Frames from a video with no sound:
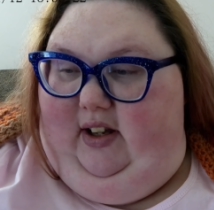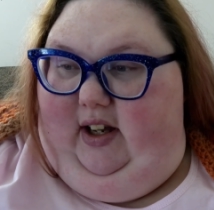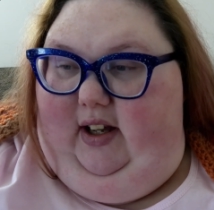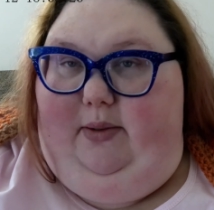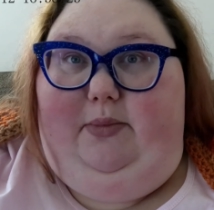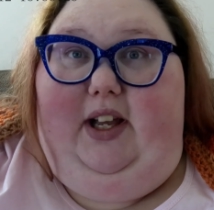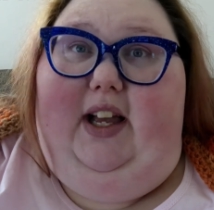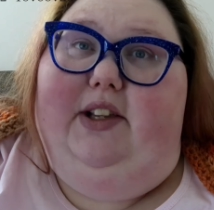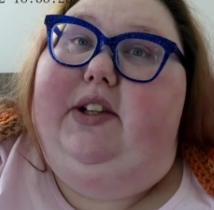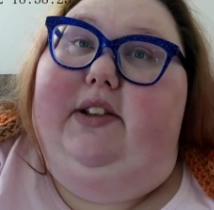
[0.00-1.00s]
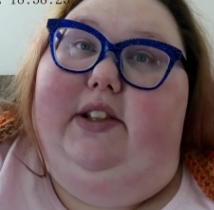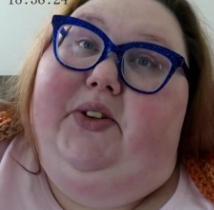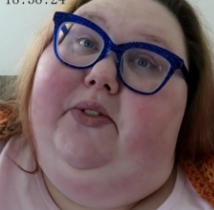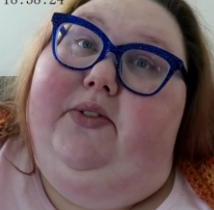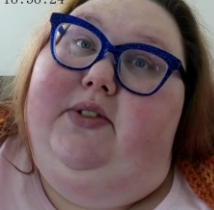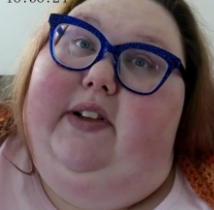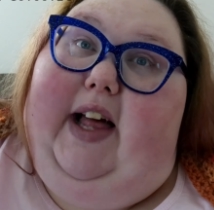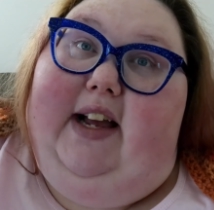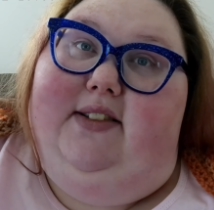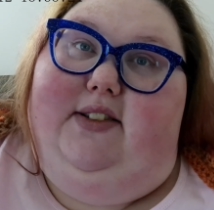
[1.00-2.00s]
You
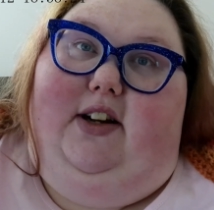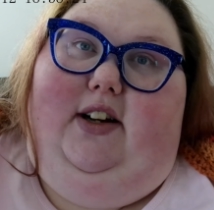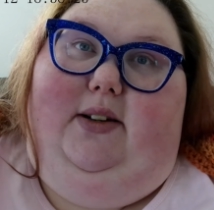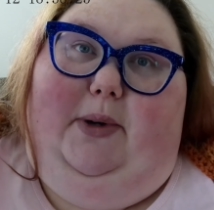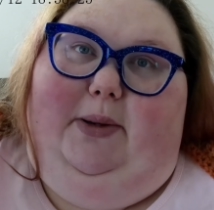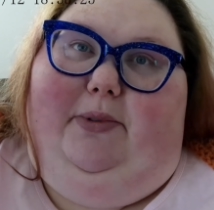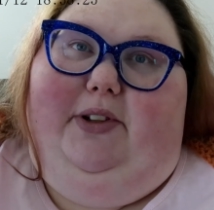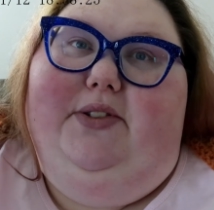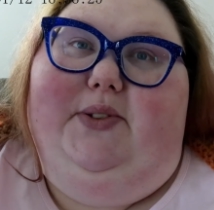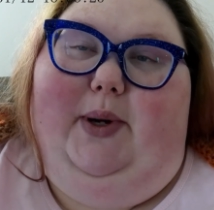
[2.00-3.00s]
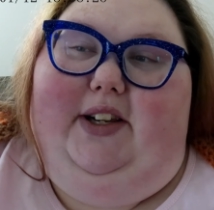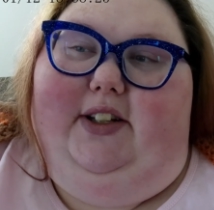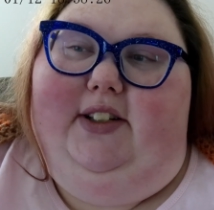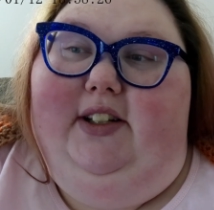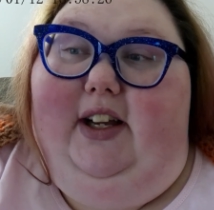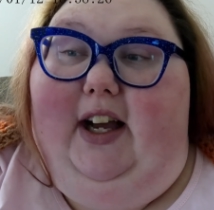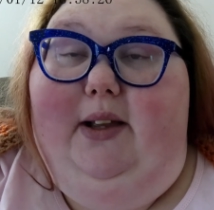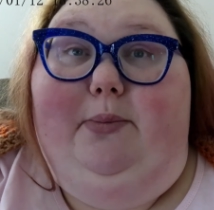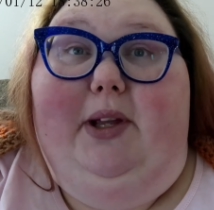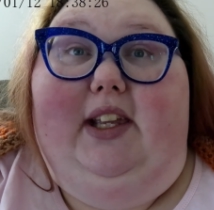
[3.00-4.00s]
last saw my blue sweater.
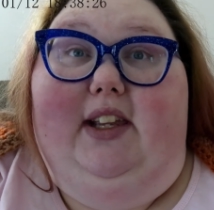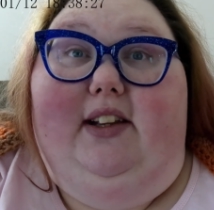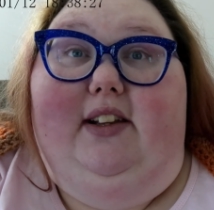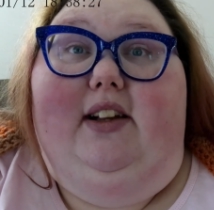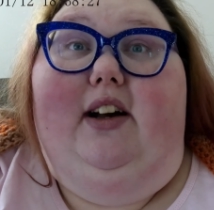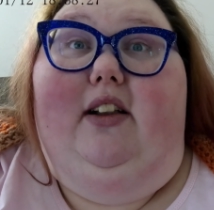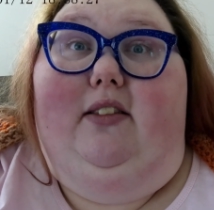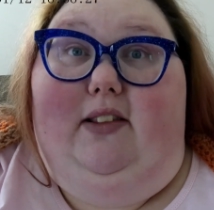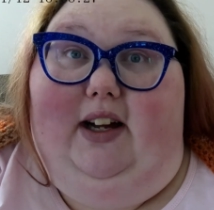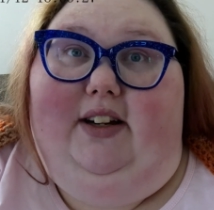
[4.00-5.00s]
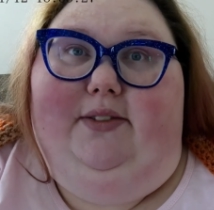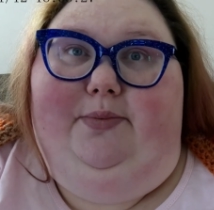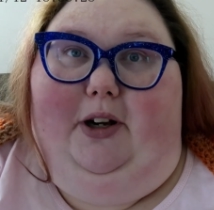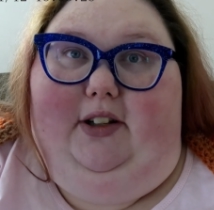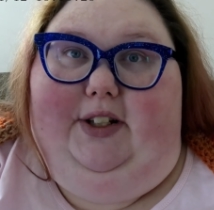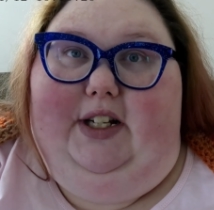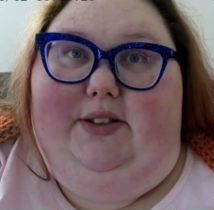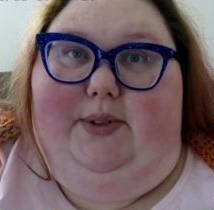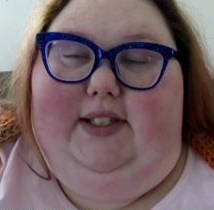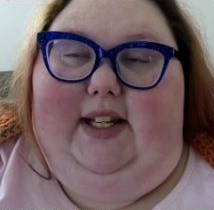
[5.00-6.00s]
I'm making a lot of progress
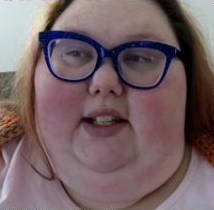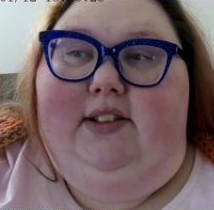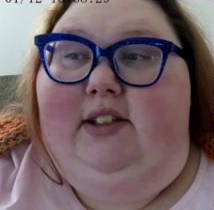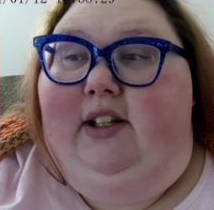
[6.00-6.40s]
with that.